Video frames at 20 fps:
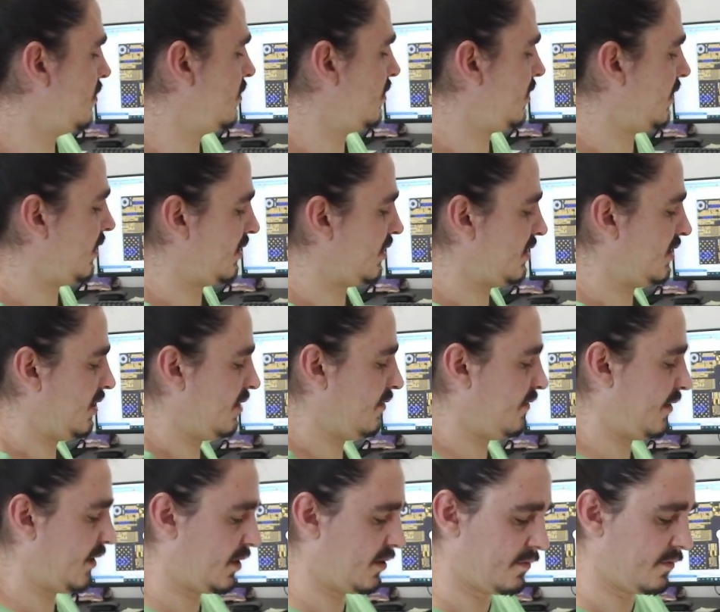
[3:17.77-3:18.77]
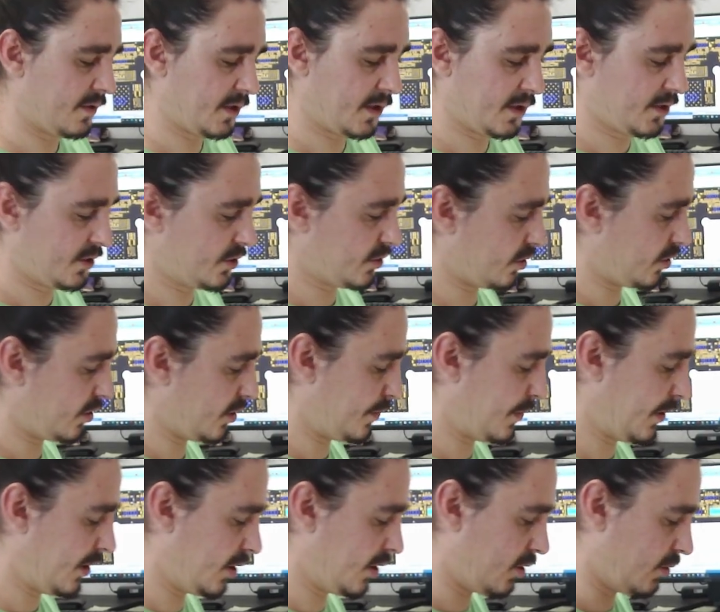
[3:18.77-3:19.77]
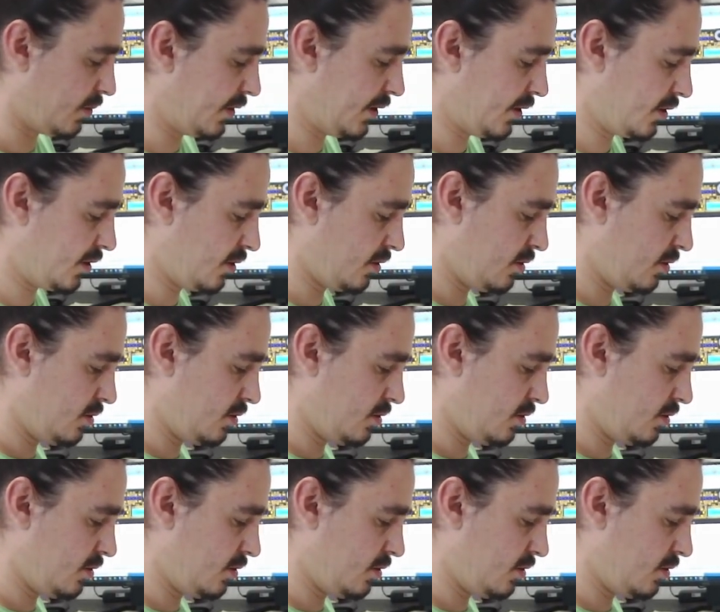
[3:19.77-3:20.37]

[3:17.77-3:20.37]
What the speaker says: and see if I can find a shorted power rail